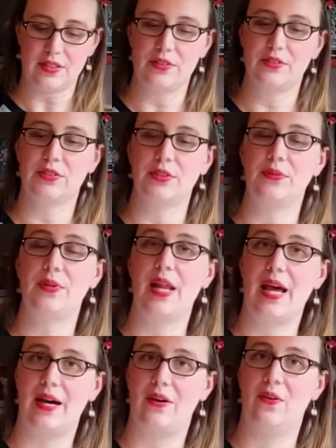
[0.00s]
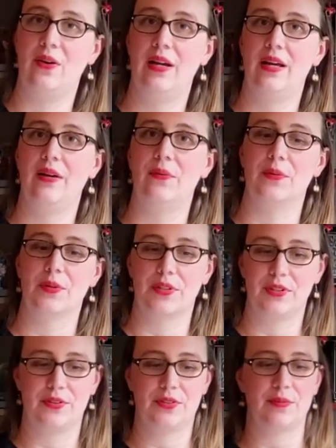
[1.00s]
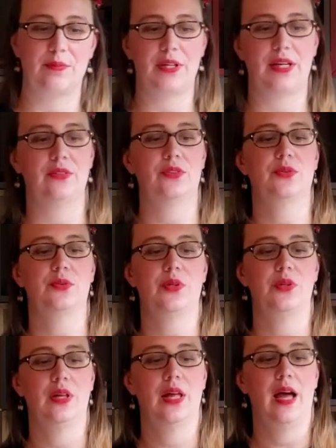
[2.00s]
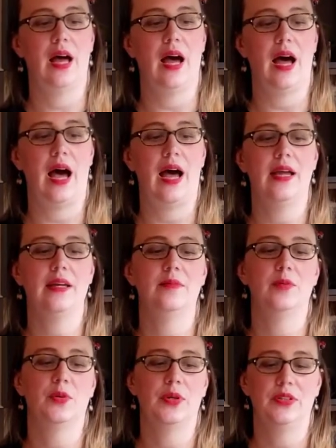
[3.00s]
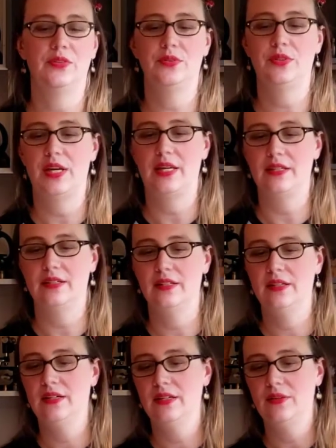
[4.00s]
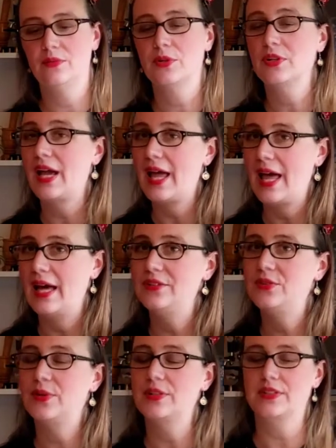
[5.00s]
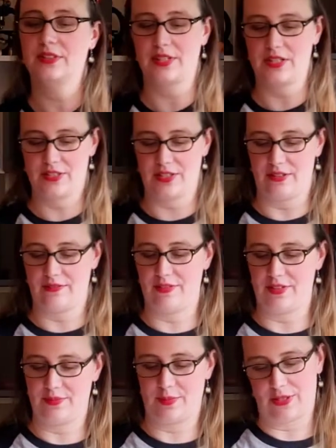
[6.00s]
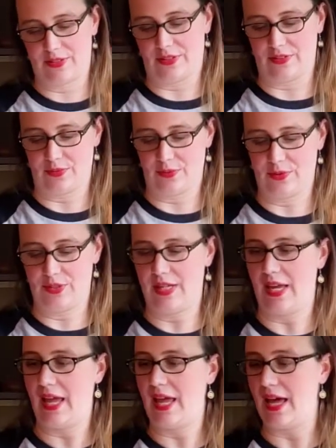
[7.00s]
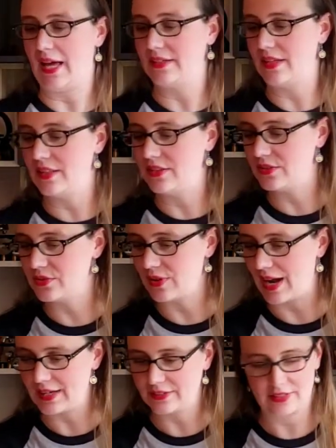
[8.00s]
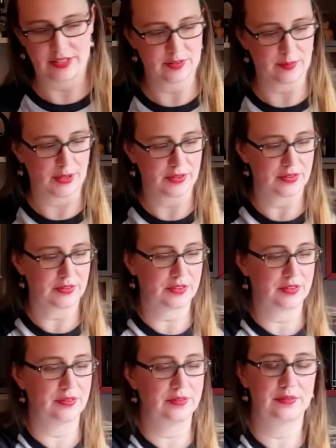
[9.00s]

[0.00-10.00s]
So now we're going to do something else cool. We're going to add to our discussion of these markers, we're going to add the dry erase markers.